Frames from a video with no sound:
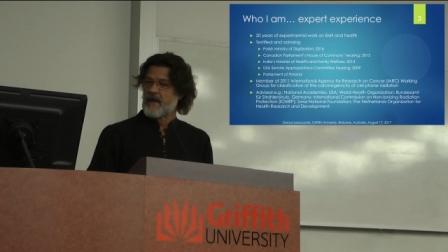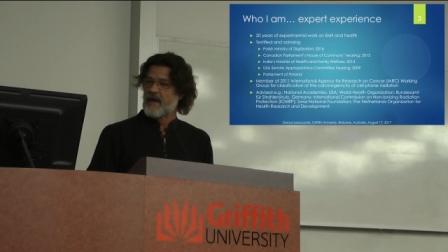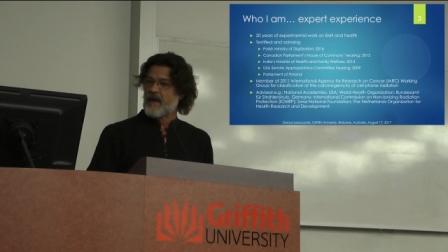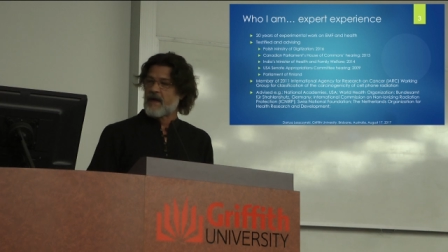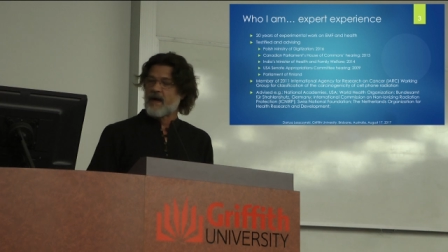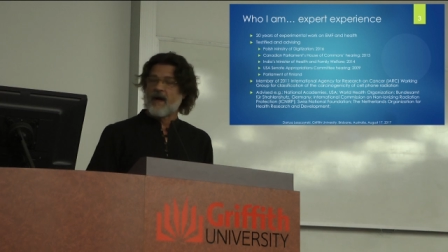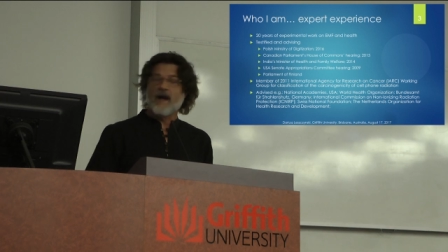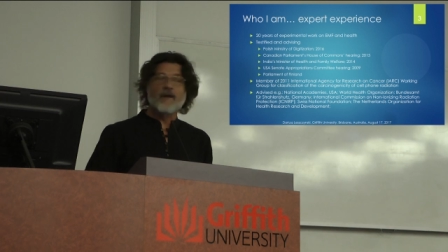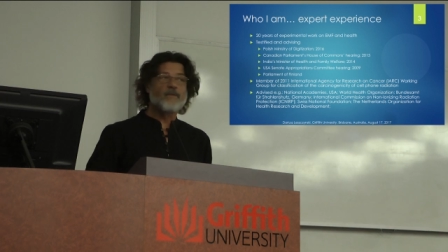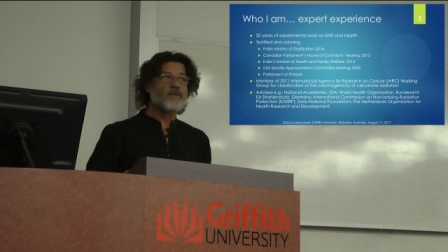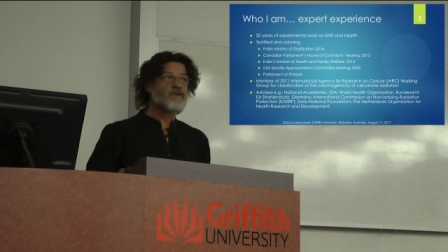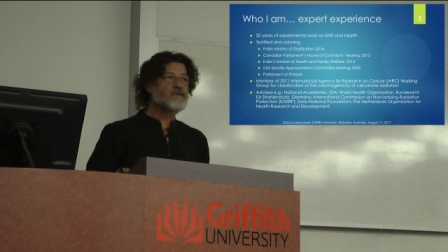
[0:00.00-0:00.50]

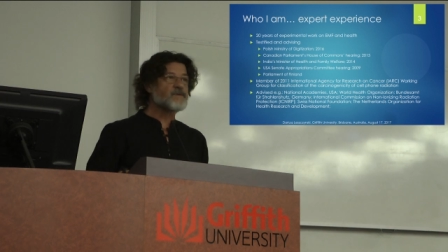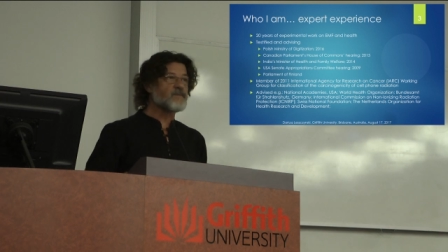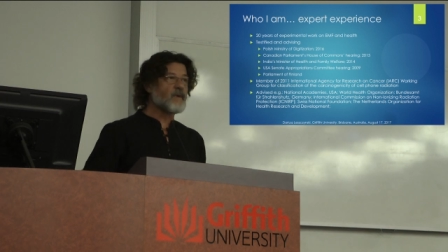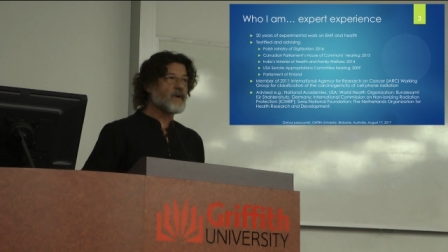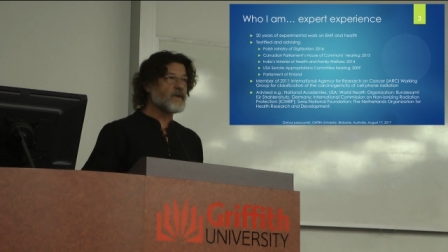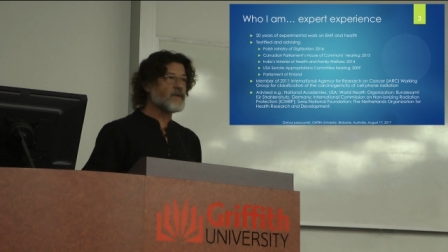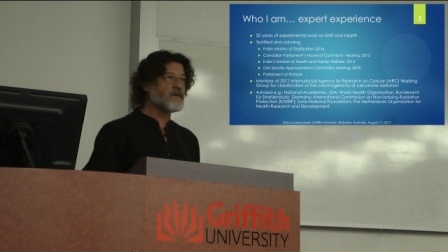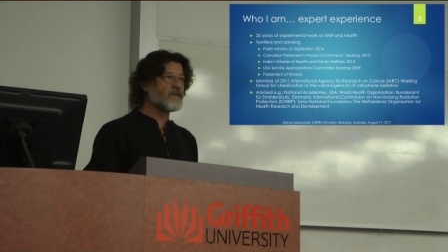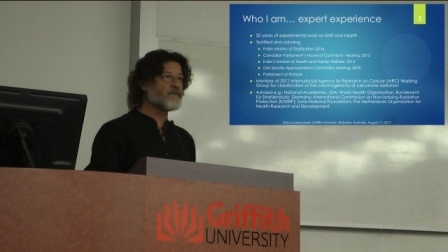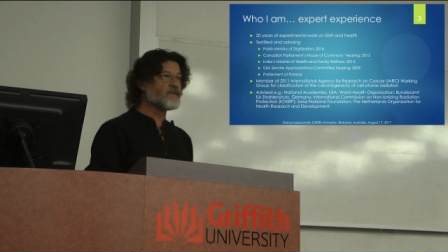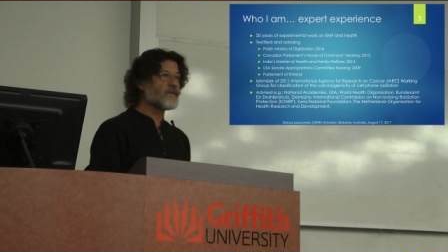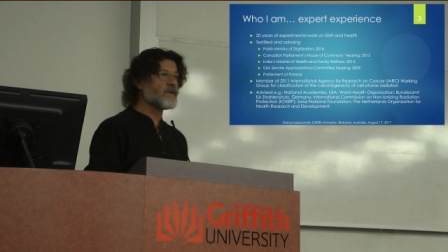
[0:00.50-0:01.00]
I was one
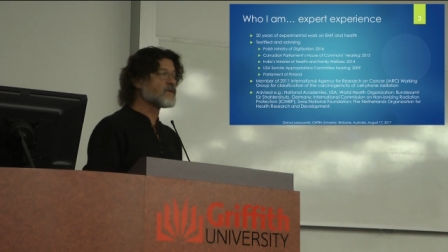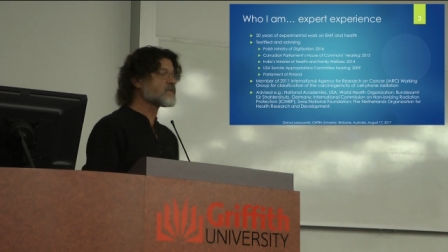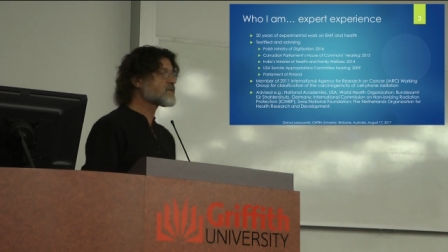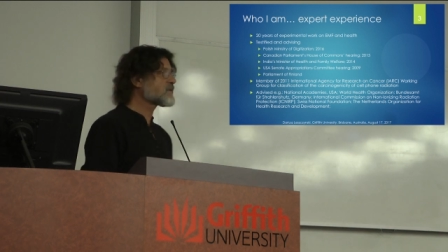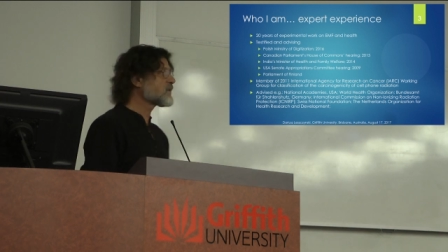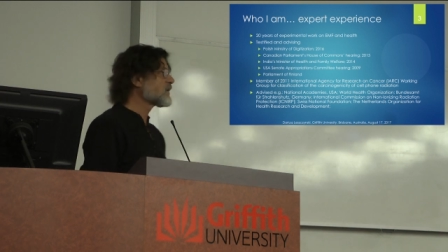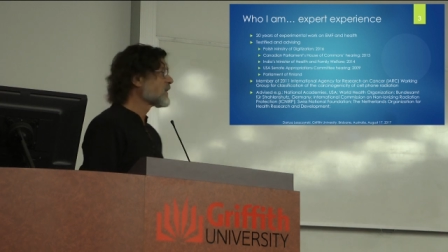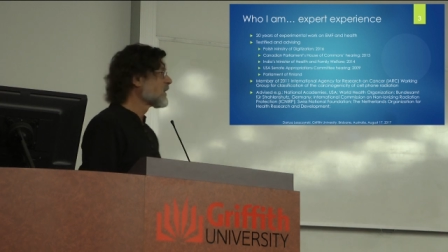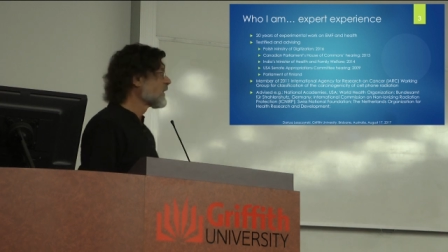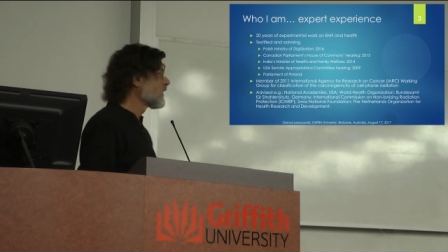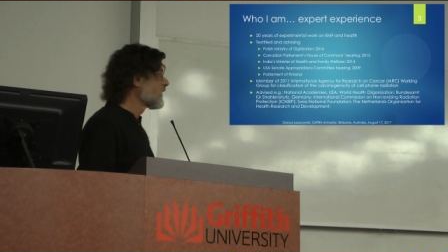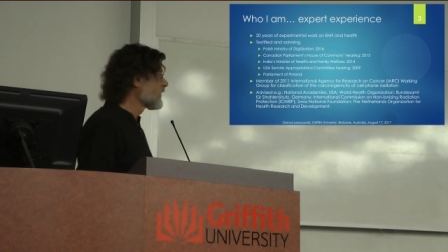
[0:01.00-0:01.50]
of those
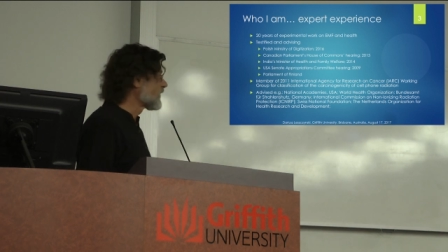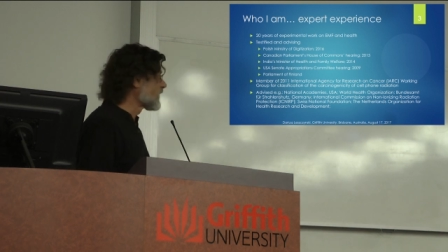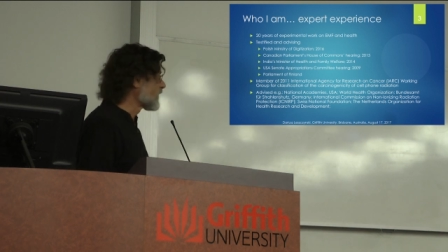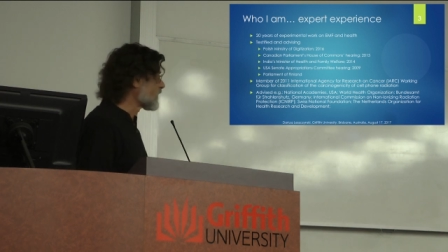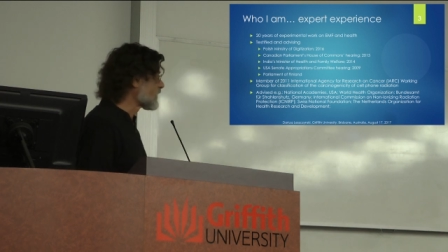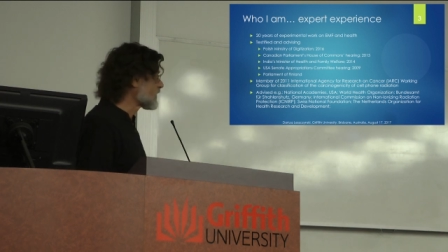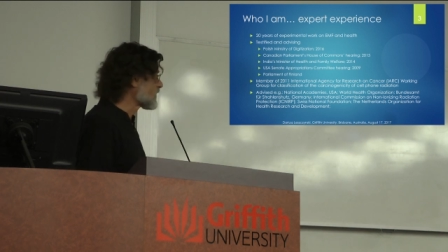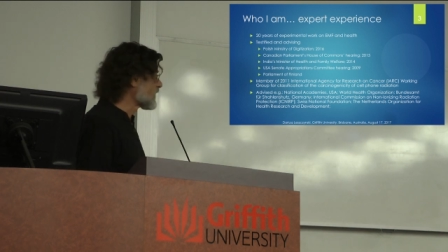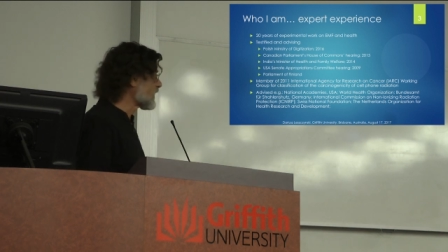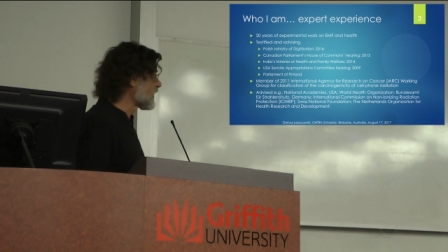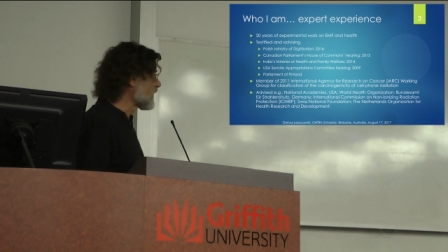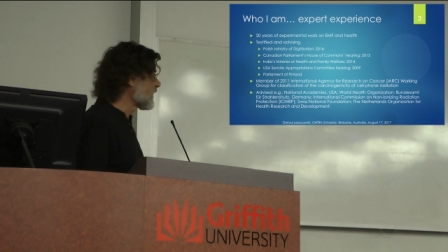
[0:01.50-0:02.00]

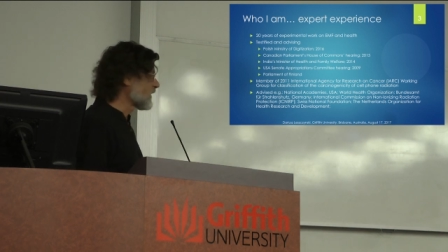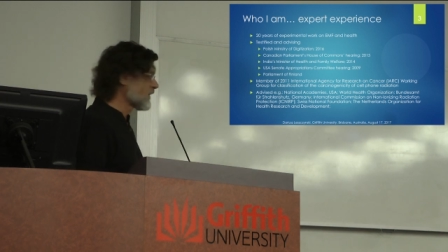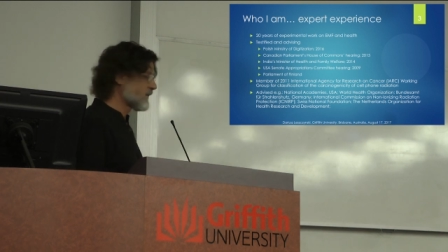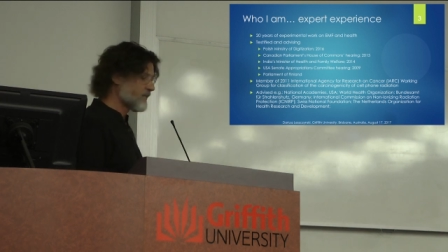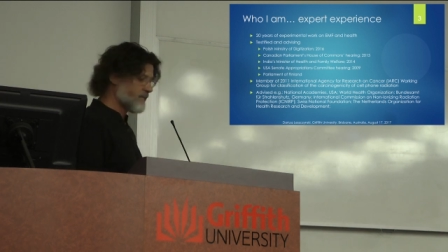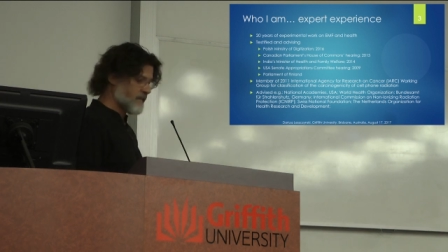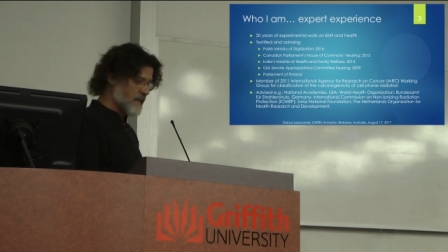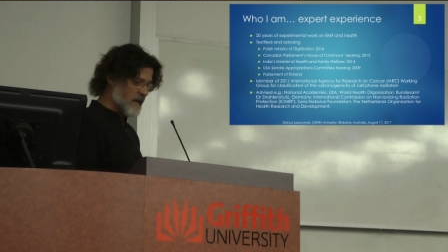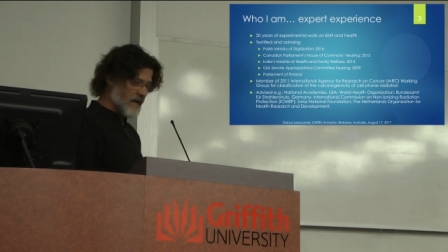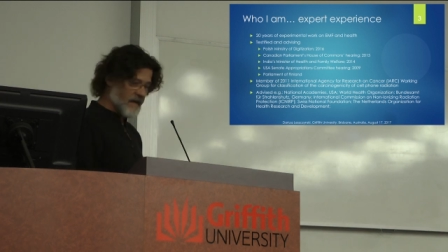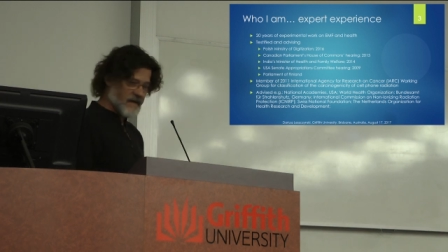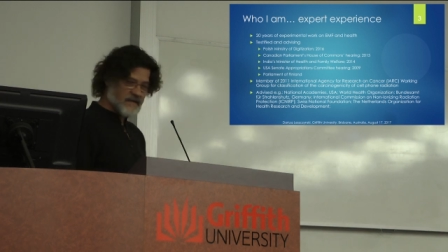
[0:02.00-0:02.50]
30
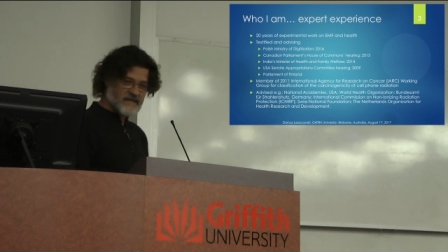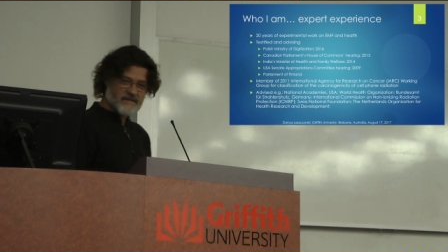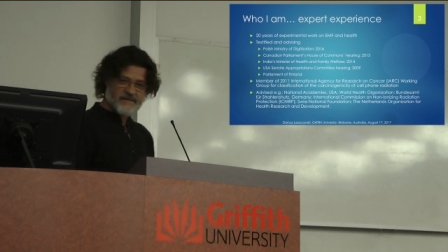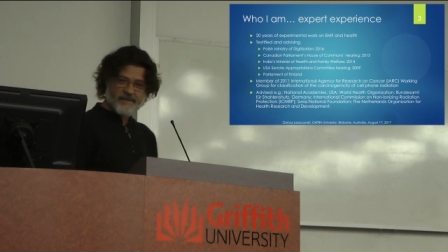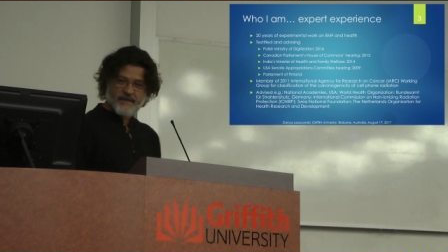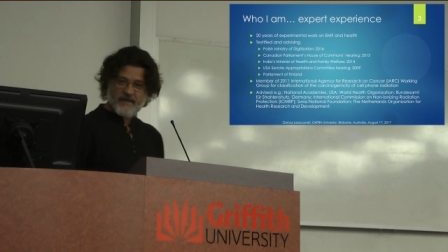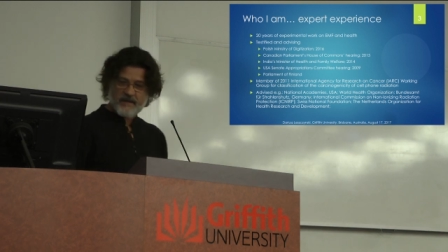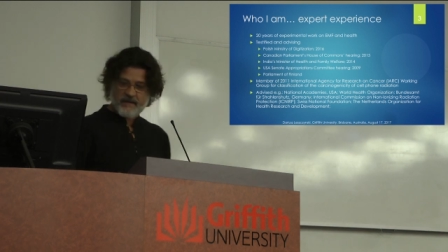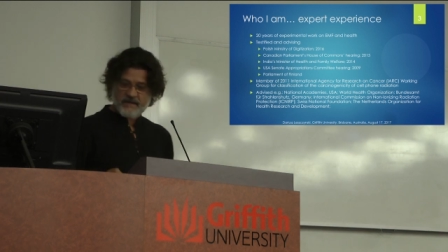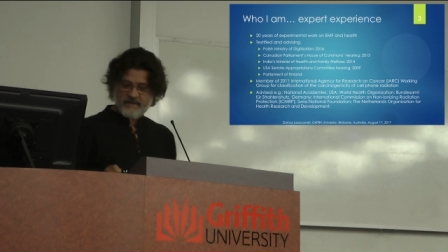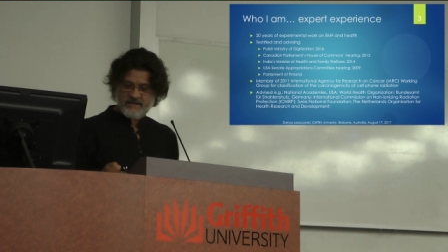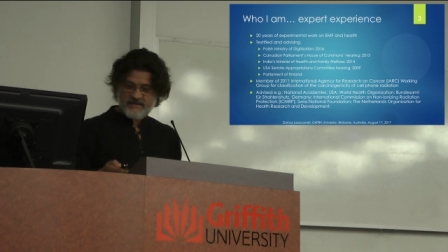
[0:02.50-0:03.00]

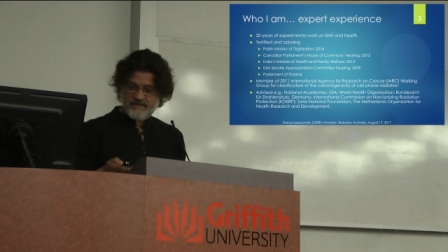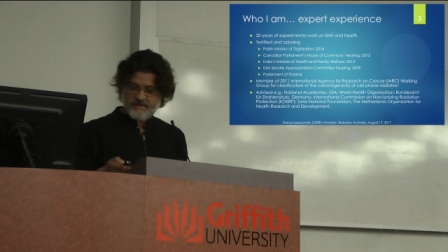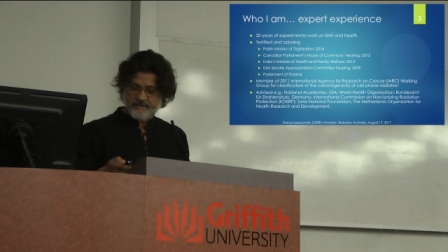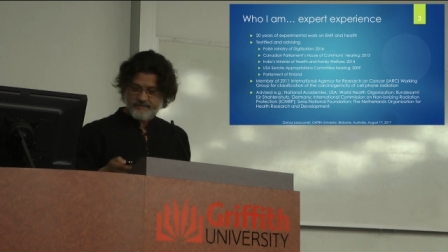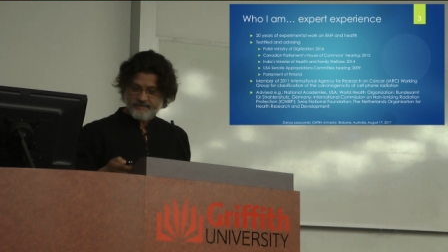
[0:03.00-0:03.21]
experts.